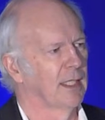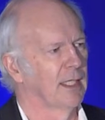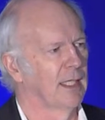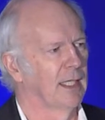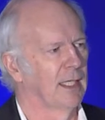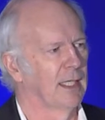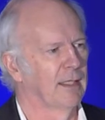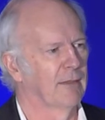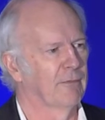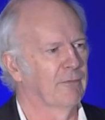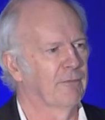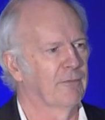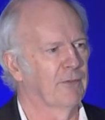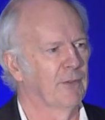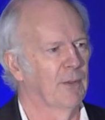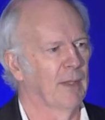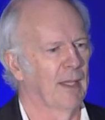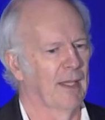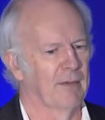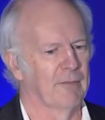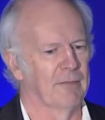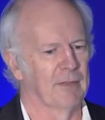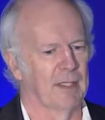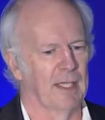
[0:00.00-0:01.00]
If you
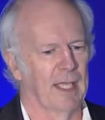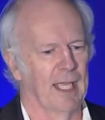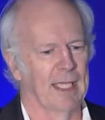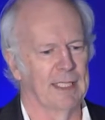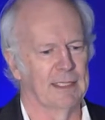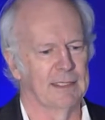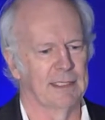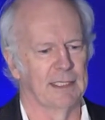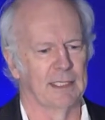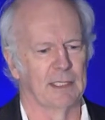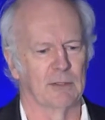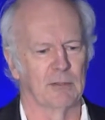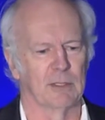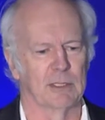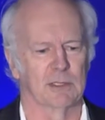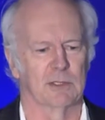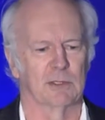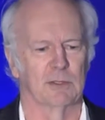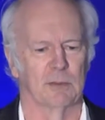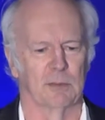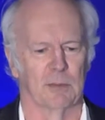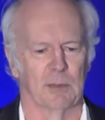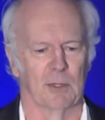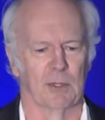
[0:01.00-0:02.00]
have a hazy
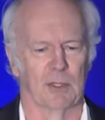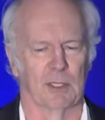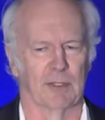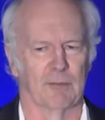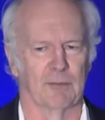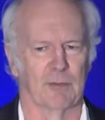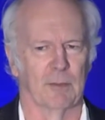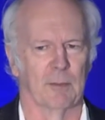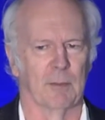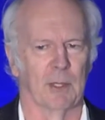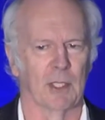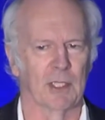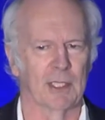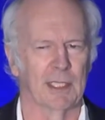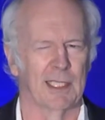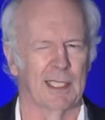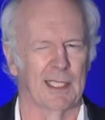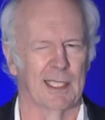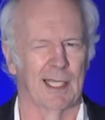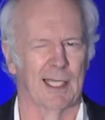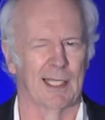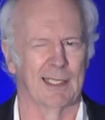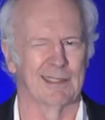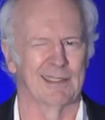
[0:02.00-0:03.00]
crystal ball, if your
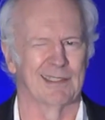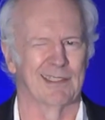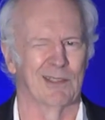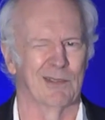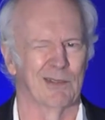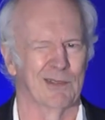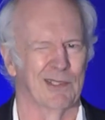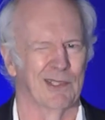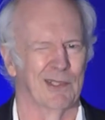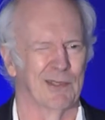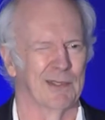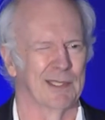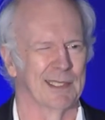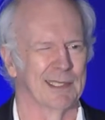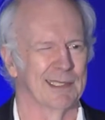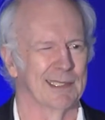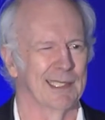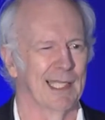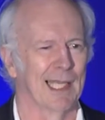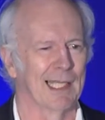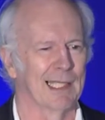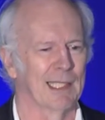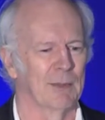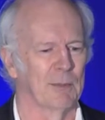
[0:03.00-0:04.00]
marketing guys don't know
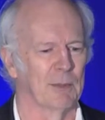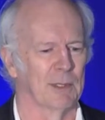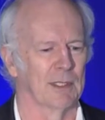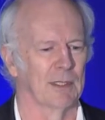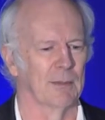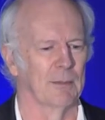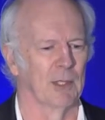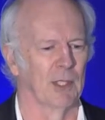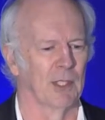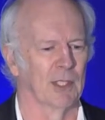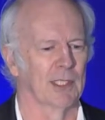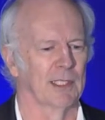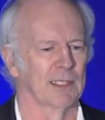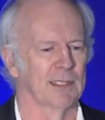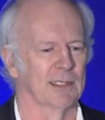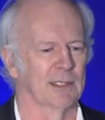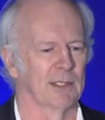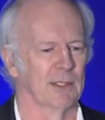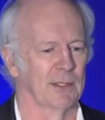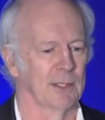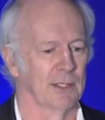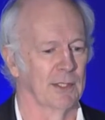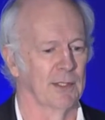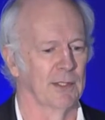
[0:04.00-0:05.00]
exactly what the market's
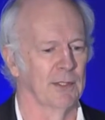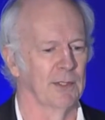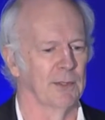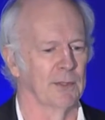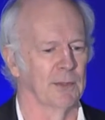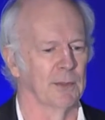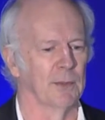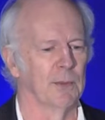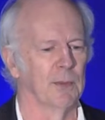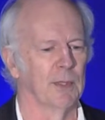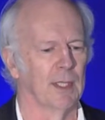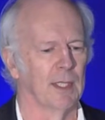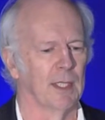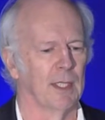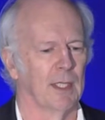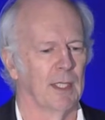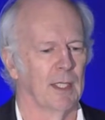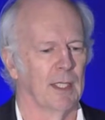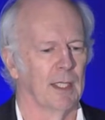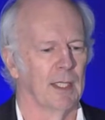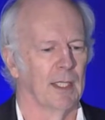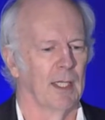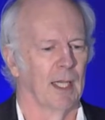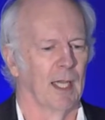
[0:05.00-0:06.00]
going to do,
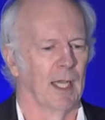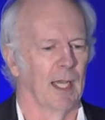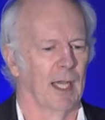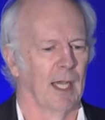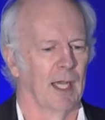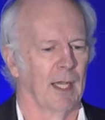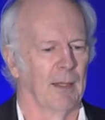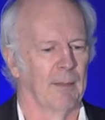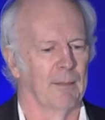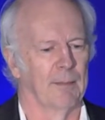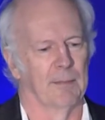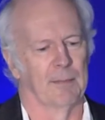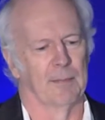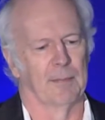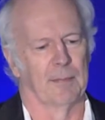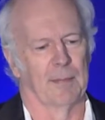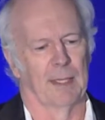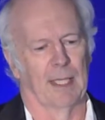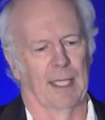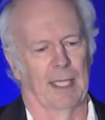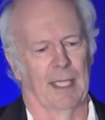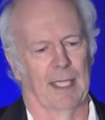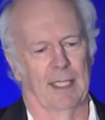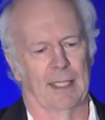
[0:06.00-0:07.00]
um,
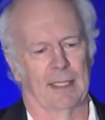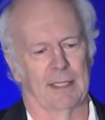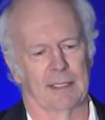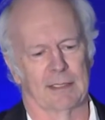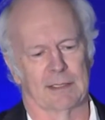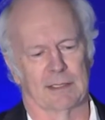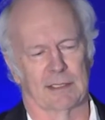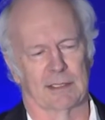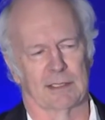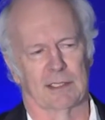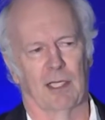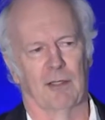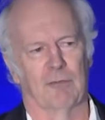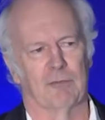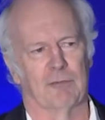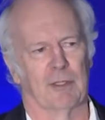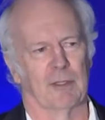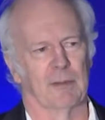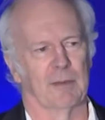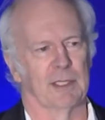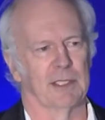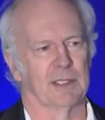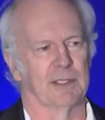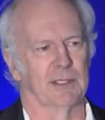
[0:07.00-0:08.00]
and it's a
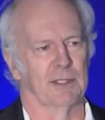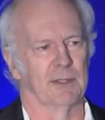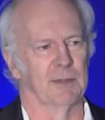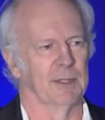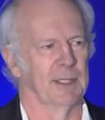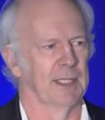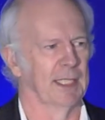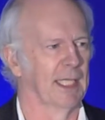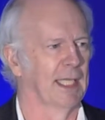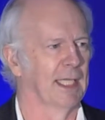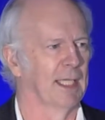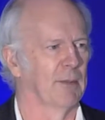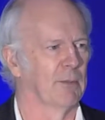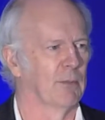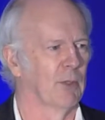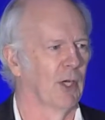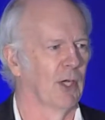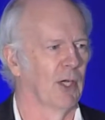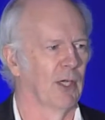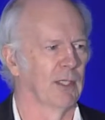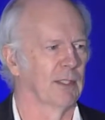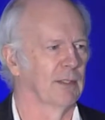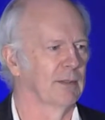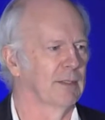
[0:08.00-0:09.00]
software issue and you get it
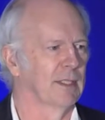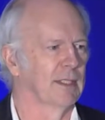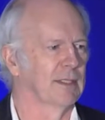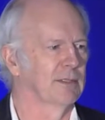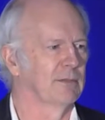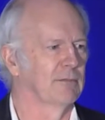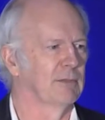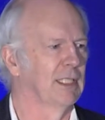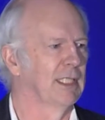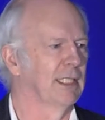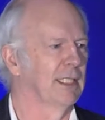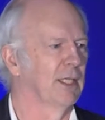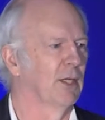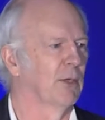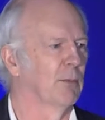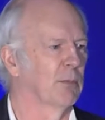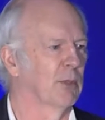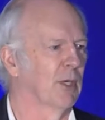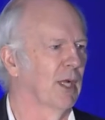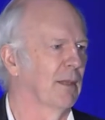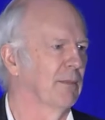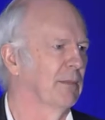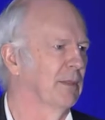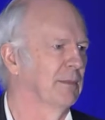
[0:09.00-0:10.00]
wrong, there's really no
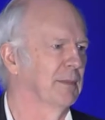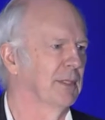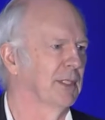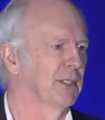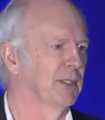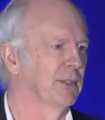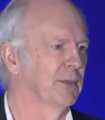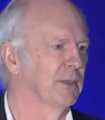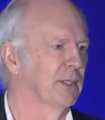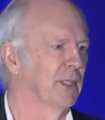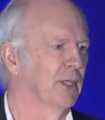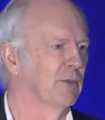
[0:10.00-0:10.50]
problem. You do an